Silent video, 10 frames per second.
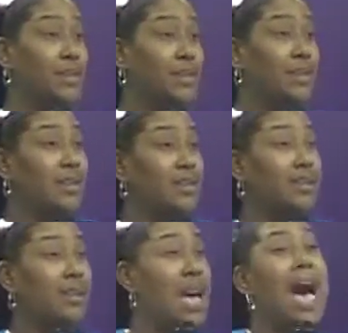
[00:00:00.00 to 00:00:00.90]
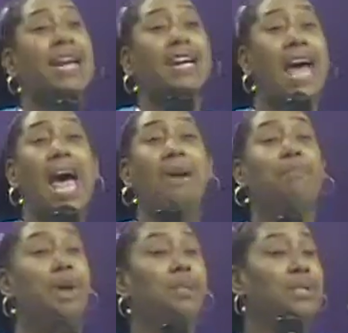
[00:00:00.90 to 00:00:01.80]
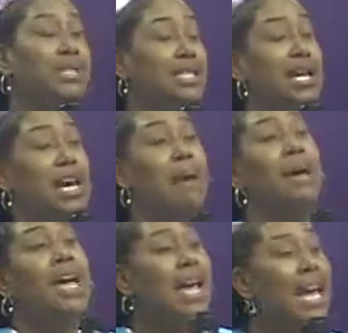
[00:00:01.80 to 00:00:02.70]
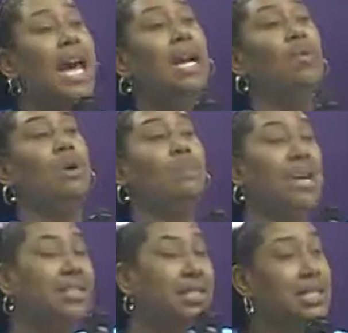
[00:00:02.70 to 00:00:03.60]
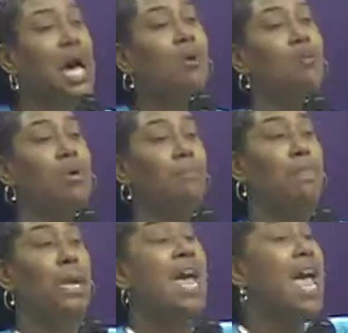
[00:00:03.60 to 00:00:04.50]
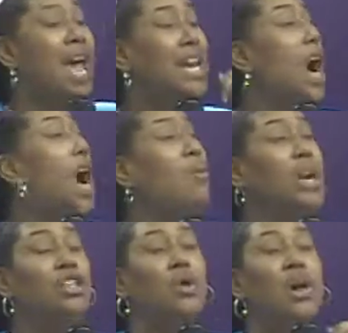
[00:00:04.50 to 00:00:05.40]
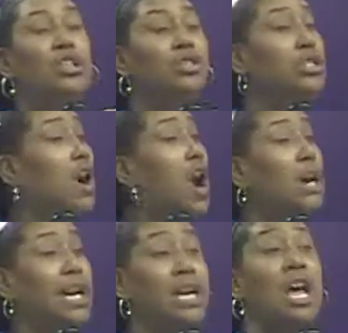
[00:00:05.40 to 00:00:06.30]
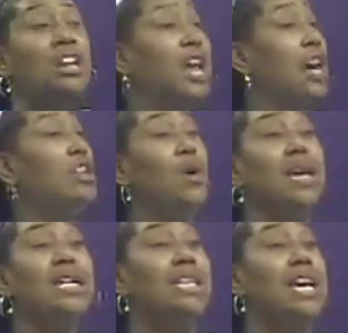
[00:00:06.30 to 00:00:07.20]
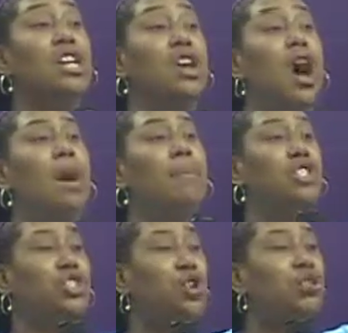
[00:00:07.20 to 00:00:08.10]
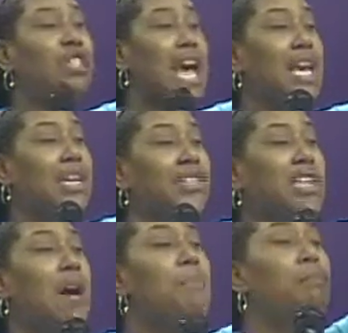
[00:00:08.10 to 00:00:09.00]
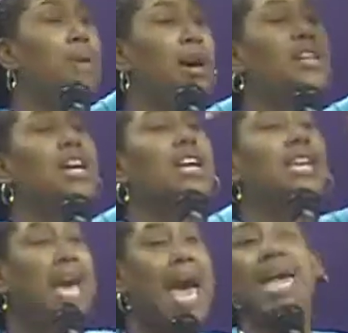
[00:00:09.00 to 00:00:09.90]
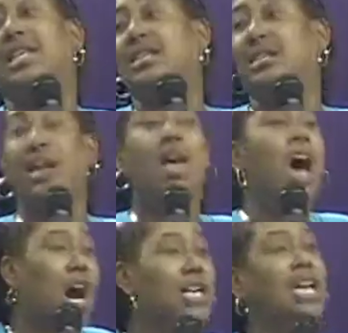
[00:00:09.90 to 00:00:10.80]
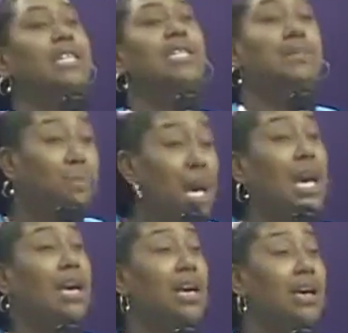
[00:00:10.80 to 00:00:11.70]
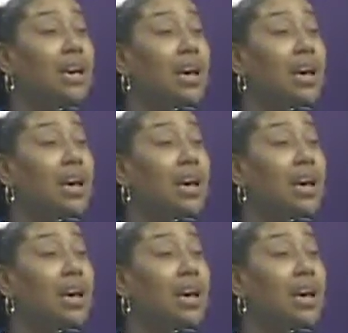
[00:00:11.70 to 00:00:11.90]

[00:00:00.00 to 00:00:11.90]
Come on. I done had people sit up, eat with me, sup with me, and all we doing is talking. Now you done did it all, but you taking something, building a case against me.